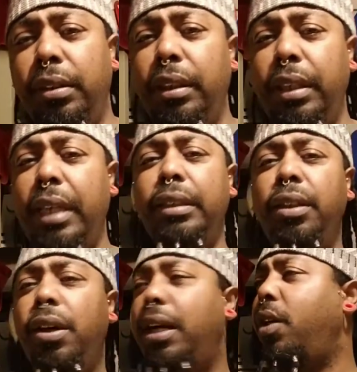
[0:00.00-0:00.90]
The next thing
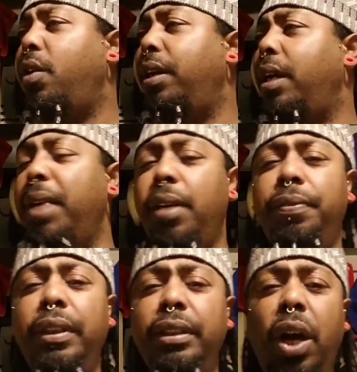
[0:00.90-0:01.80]
I go in that
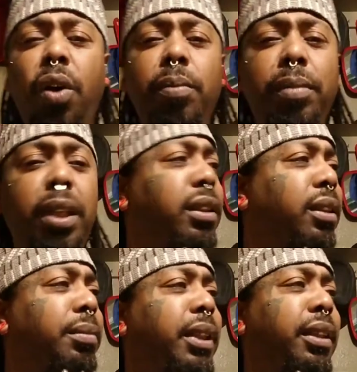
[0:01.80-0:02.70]
motherfucker's all
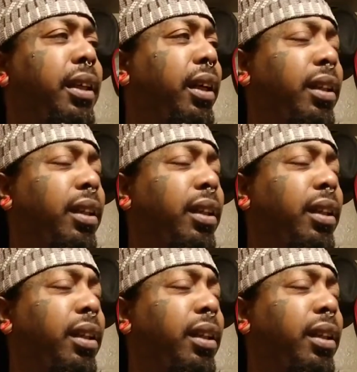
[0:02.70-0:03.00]
Muslims in there.